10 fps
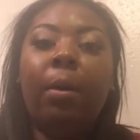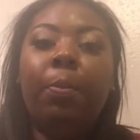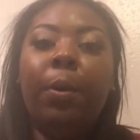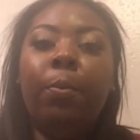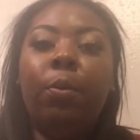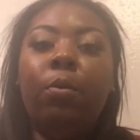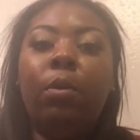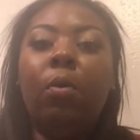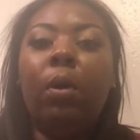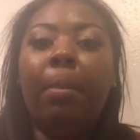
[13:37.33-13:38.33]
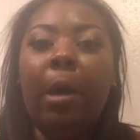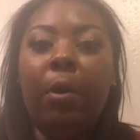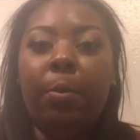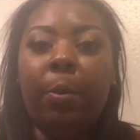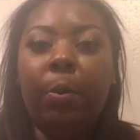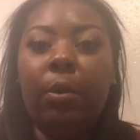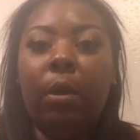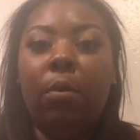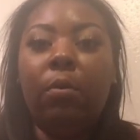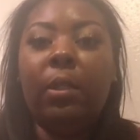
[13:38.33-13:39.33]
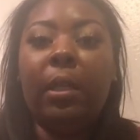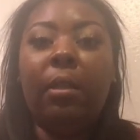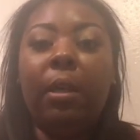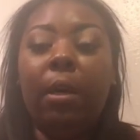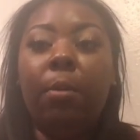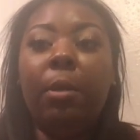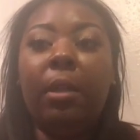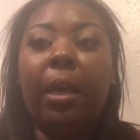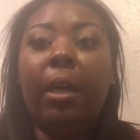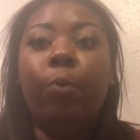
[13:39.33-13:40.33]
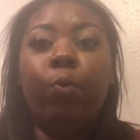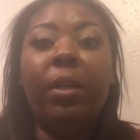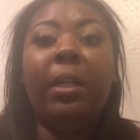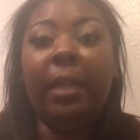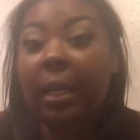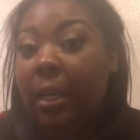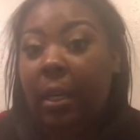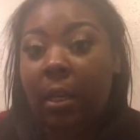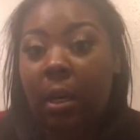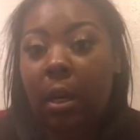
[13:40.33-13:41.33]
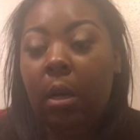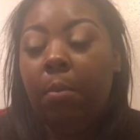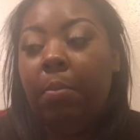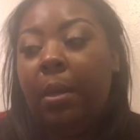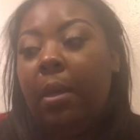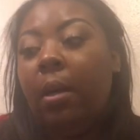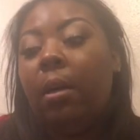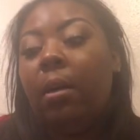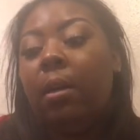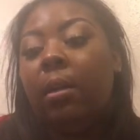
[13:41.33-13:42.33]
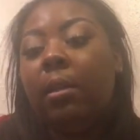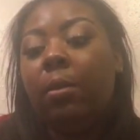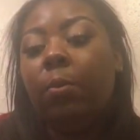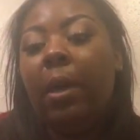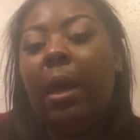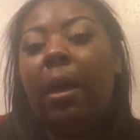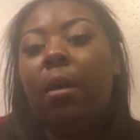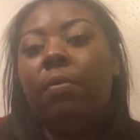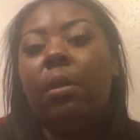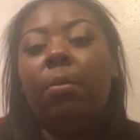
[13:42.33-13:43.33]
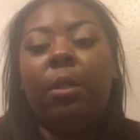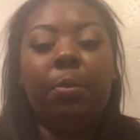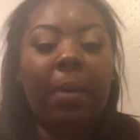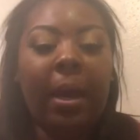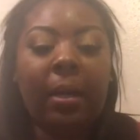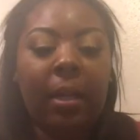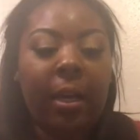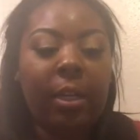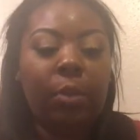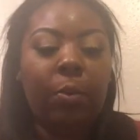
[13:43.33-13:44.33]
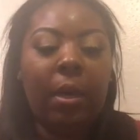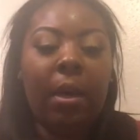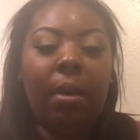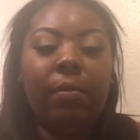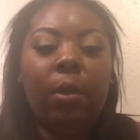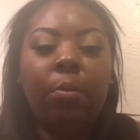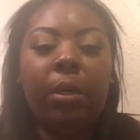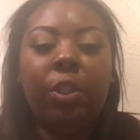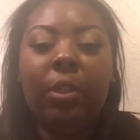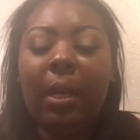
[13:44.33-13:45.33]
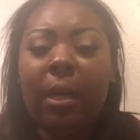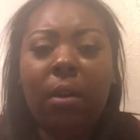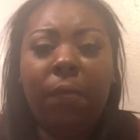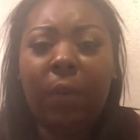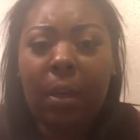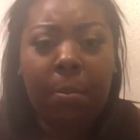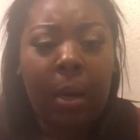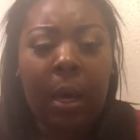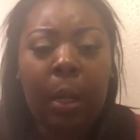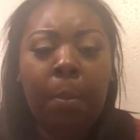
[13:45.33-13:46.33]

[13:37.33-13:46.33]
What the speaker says: People don't come out and people don't seek the help that they really need because we have so much backlash. We have so much negative feedback